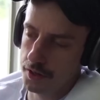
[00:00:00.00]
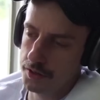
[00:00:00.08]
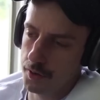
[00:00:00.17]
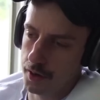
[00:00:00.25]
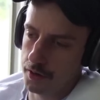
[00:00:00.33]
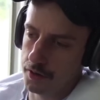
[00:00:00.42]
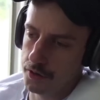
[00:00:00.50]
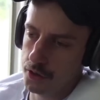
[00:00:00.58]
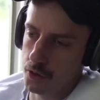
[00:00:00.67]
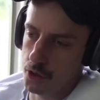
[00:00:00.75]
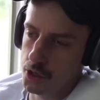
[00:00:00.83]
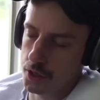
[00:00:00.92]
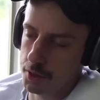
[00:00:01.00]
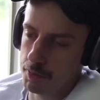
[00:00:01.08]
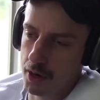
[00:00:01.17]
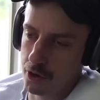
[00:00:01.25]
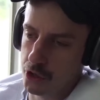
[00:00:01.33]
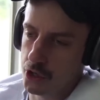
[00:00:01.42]
like it's good. It's
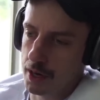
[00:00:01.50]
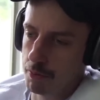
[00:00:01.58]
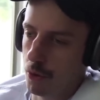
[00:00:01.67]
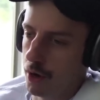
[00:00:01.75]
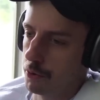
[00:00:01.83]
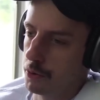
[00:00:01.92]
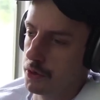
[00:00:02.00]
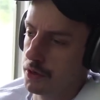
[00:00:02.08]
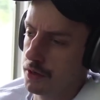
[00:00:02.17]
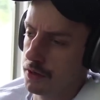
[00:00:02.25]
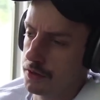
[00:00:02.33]
better shape language. It's